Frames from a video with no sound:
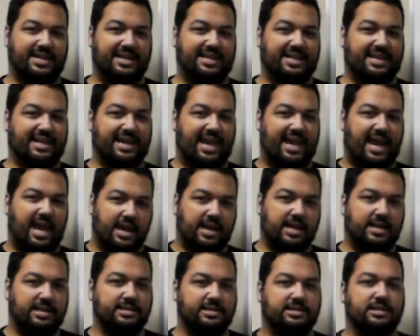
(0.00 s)
In the
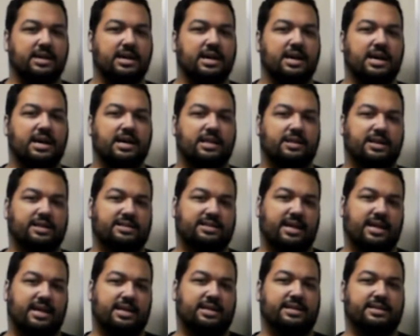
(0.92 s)
canons, they
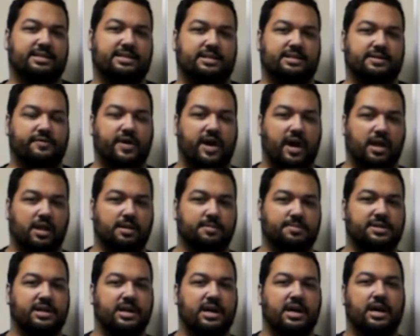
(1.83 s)
say that it's
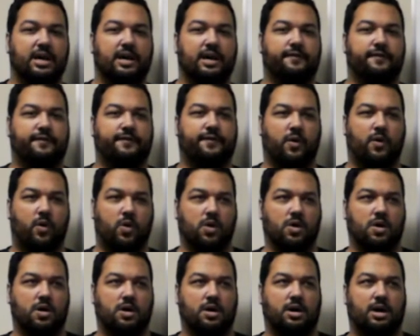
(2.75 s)
developed
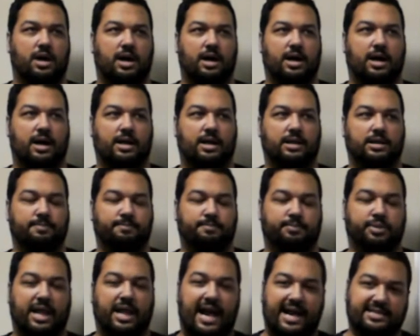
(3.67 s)
for
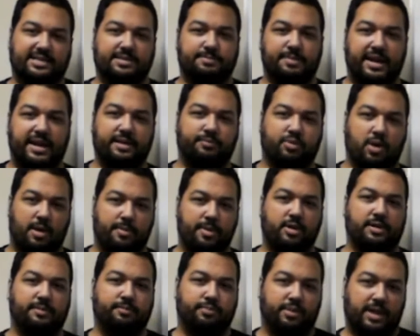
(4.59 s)

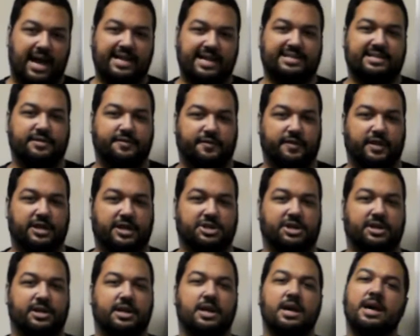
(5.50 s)
primarily blast
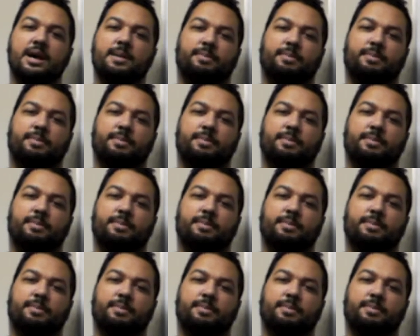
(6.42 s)
deflection,